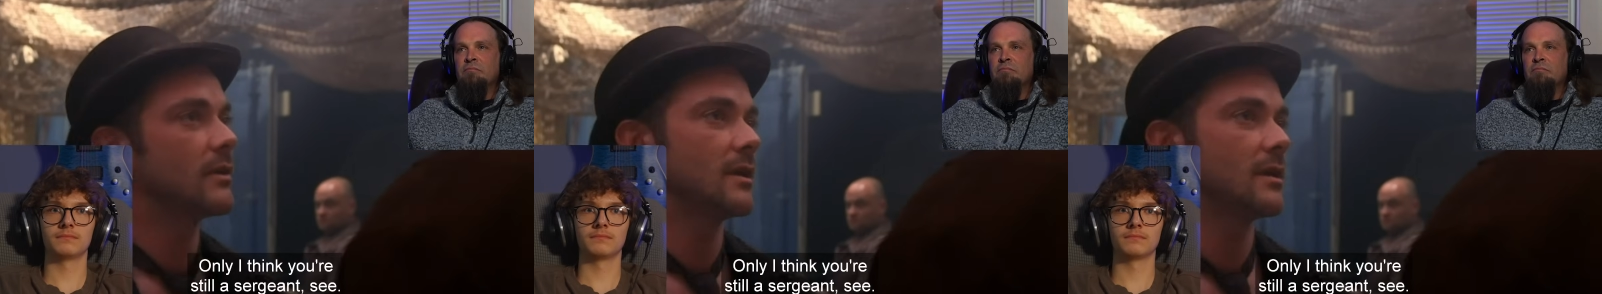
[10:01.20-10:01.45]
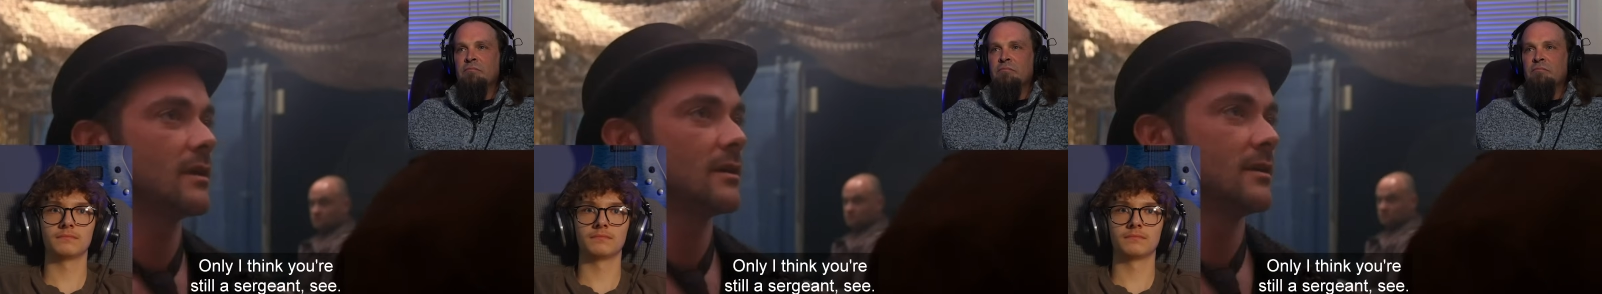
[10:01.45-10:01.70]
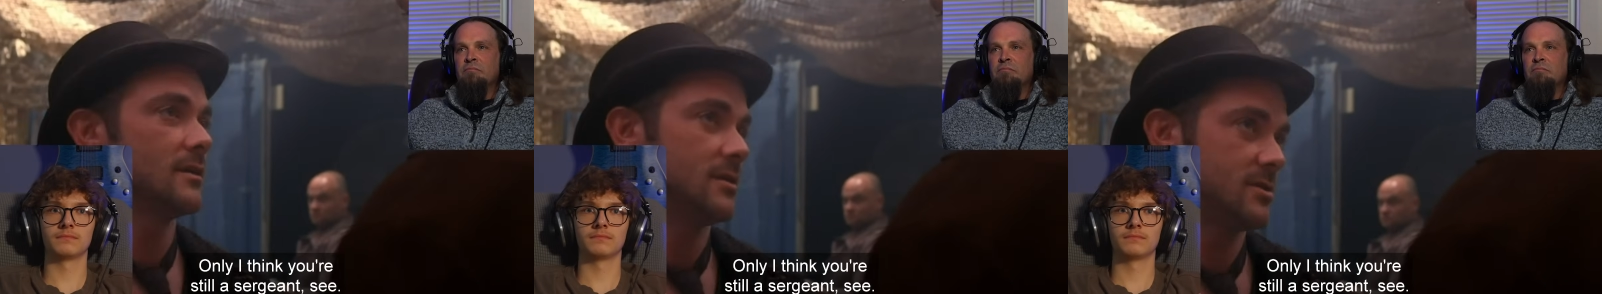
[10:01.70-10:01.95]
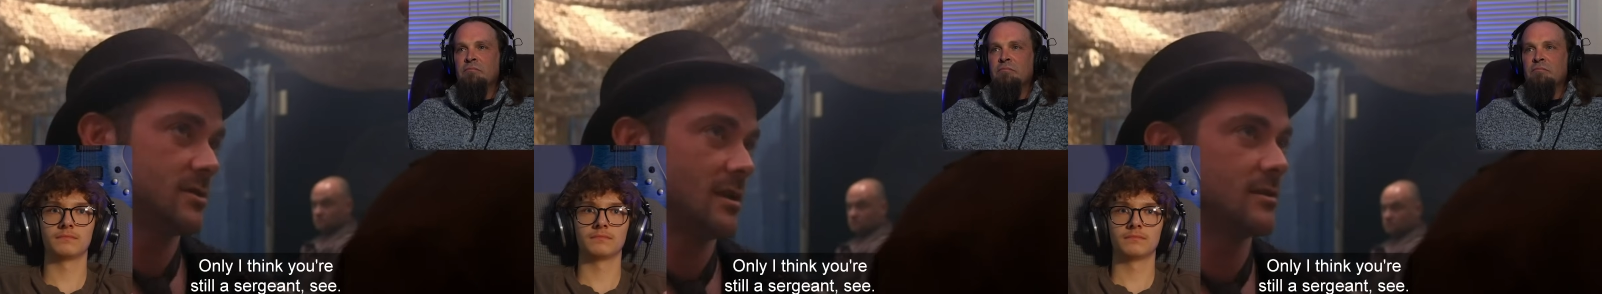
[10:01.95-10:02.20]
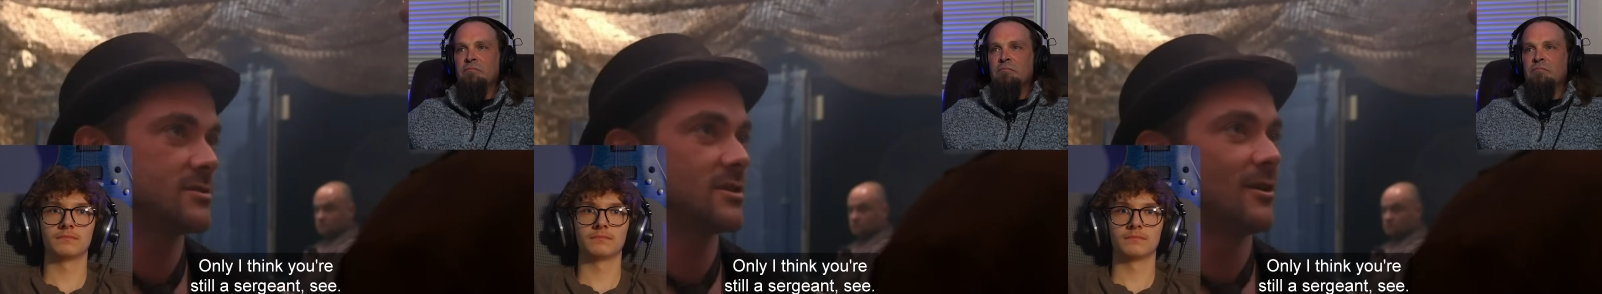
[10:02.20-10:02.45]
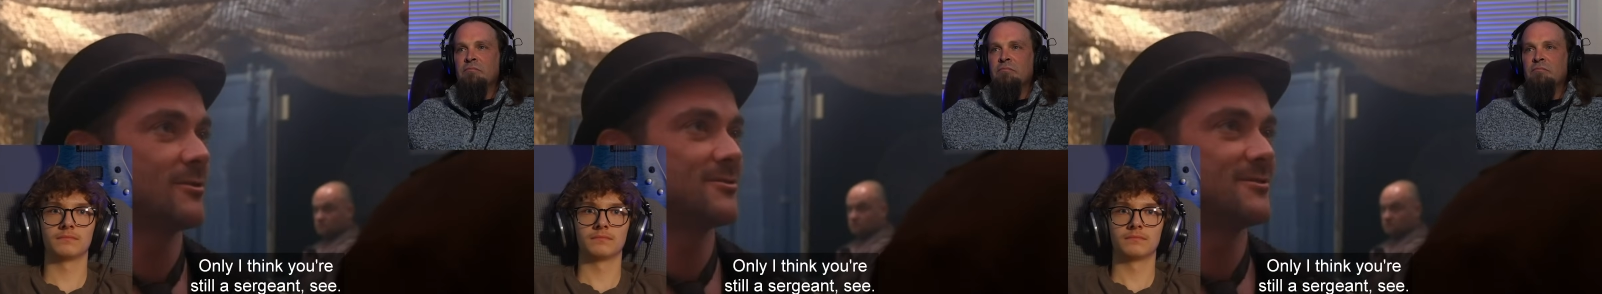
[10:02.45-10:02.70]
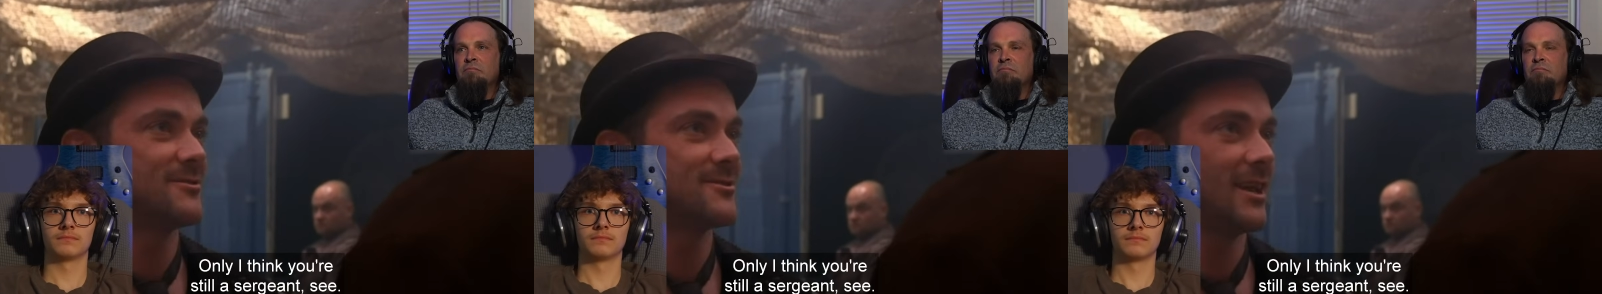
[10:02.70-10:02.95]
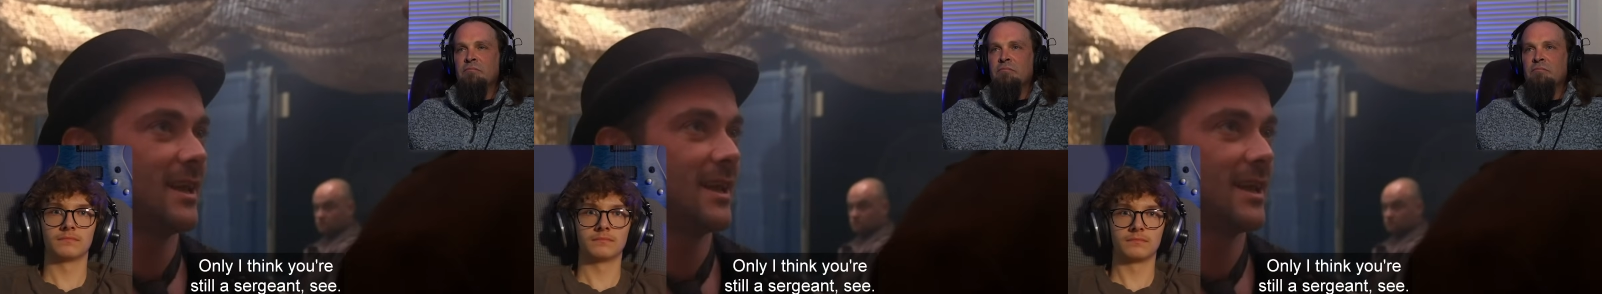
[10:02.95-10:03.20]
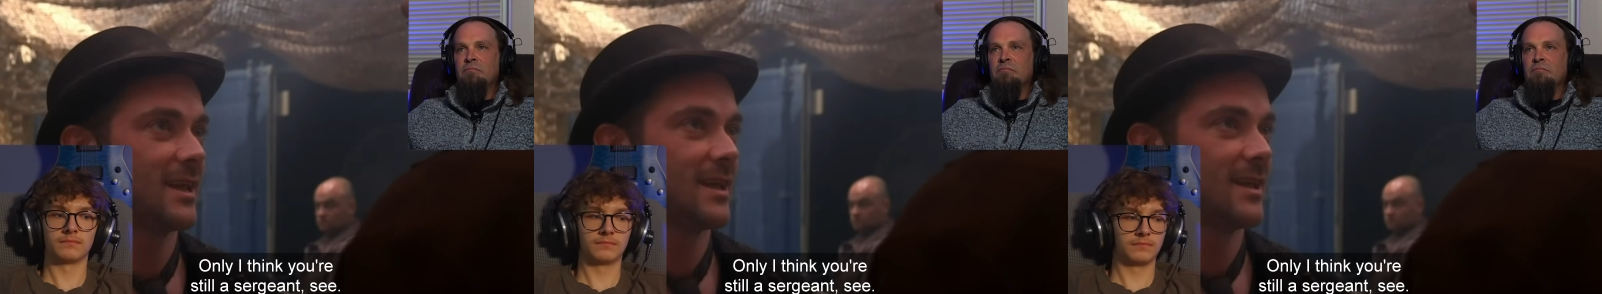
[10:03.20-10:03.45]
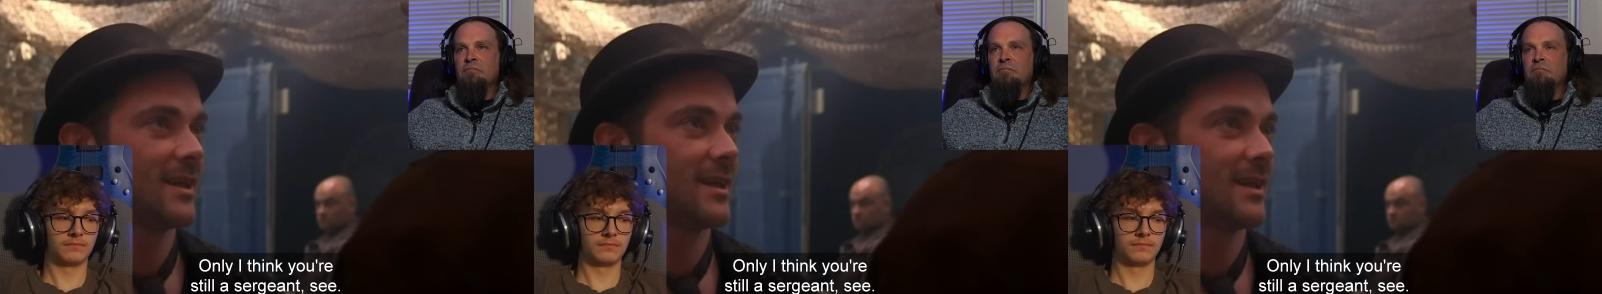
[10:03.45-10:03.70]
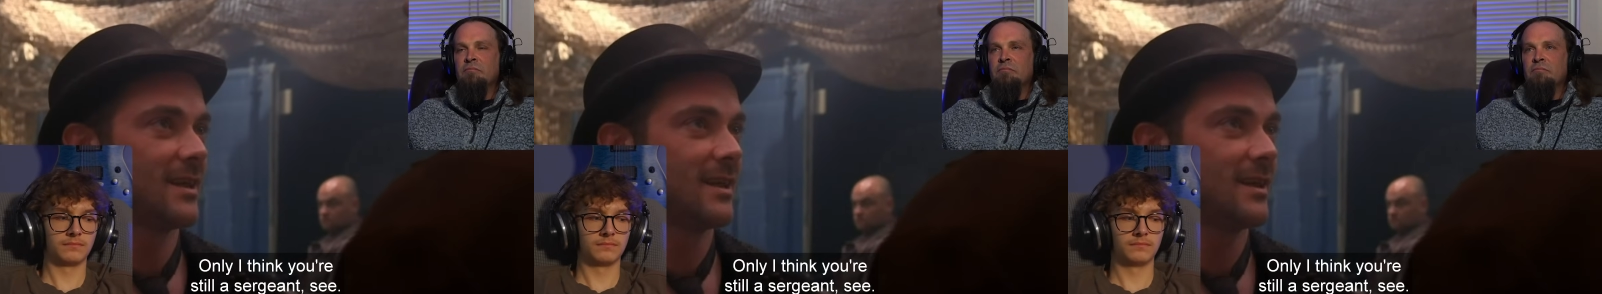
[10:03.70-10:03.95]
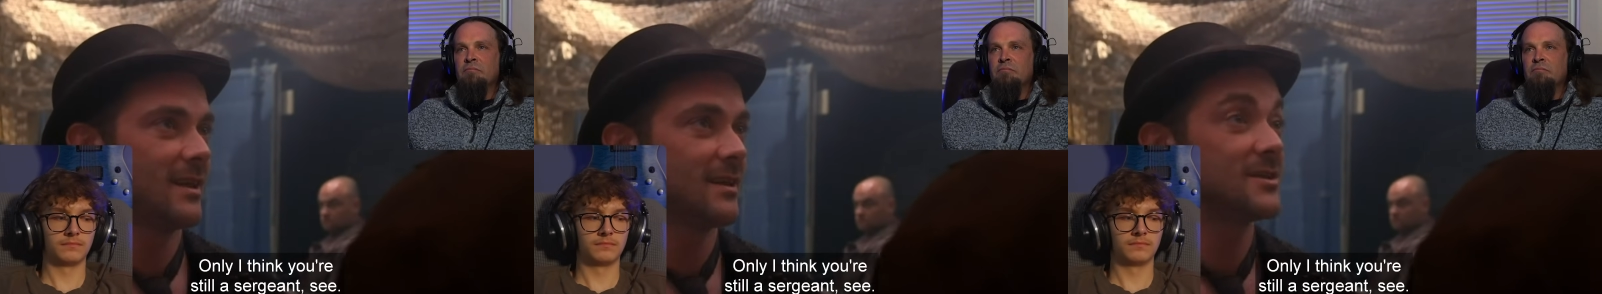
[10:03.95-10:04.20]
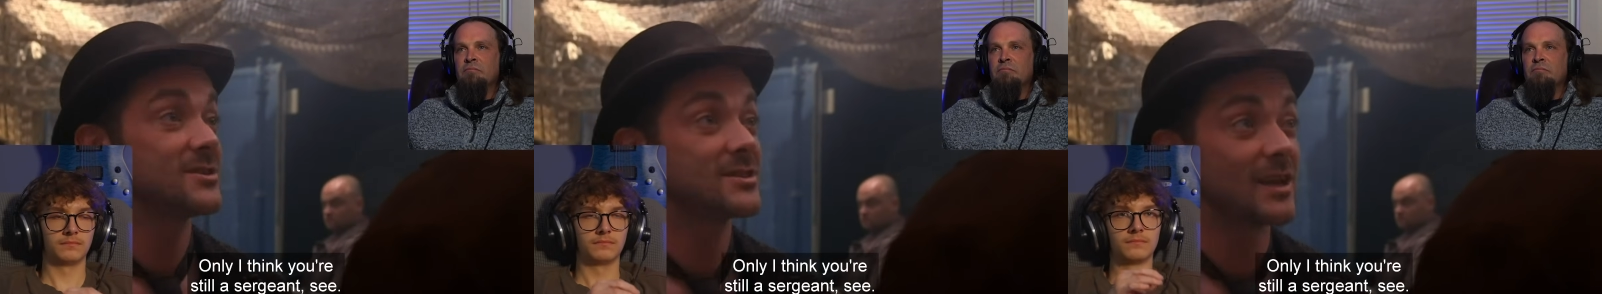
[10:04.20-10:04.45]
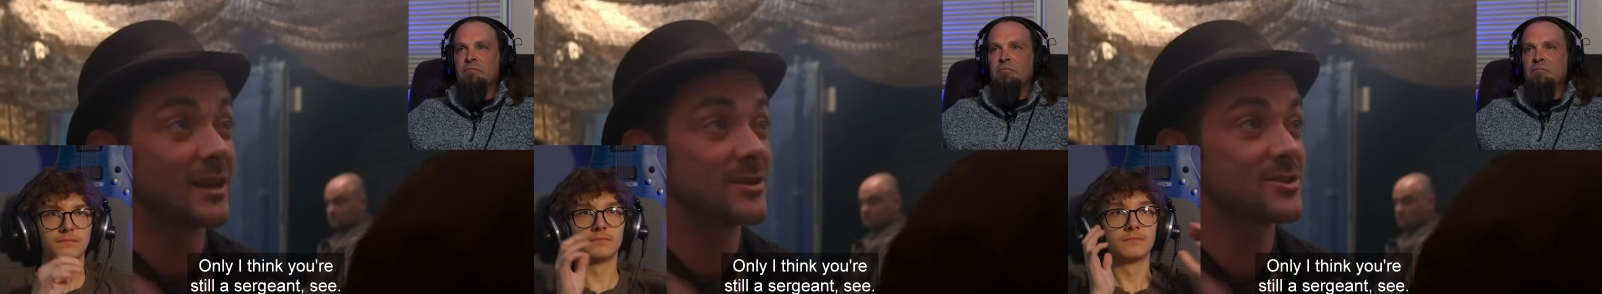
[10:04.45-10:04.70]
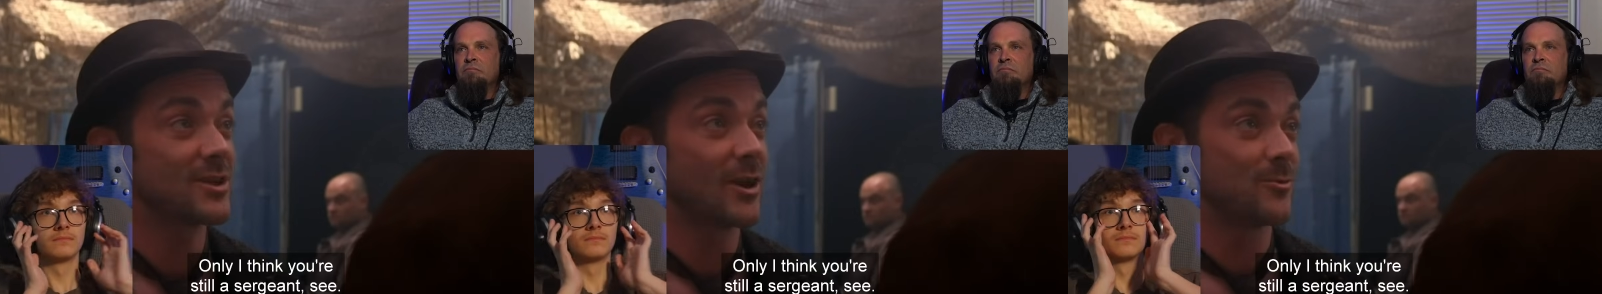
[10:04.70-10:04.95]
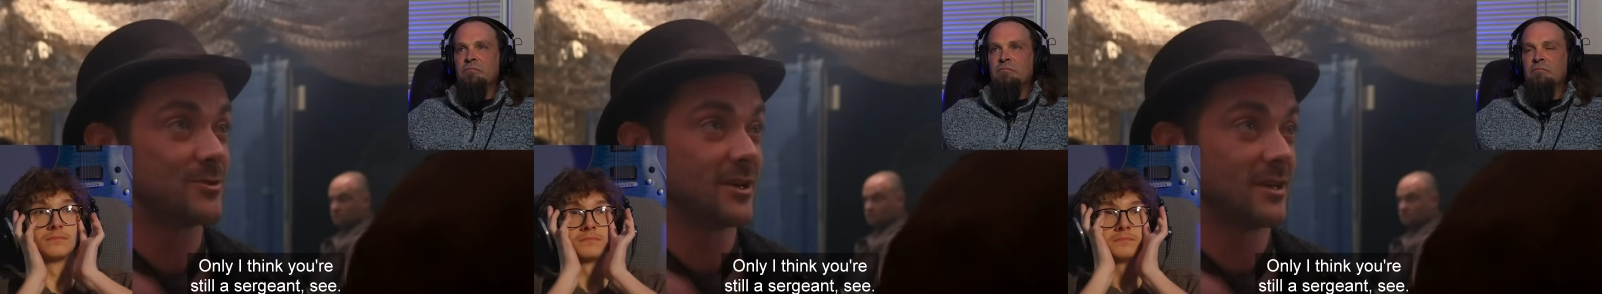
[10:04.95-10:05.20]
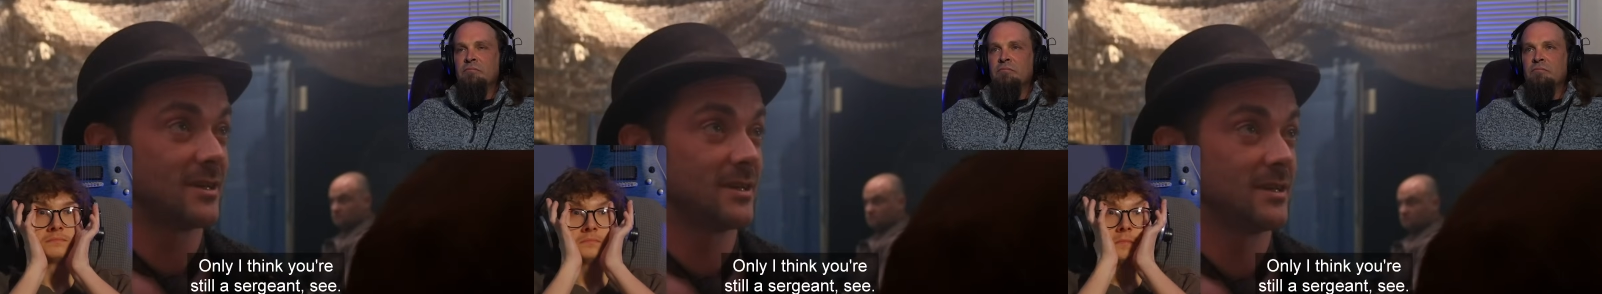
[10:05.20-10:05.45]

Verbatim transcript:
Speaker 1: think you're still a sergeant, see? Still a soldier.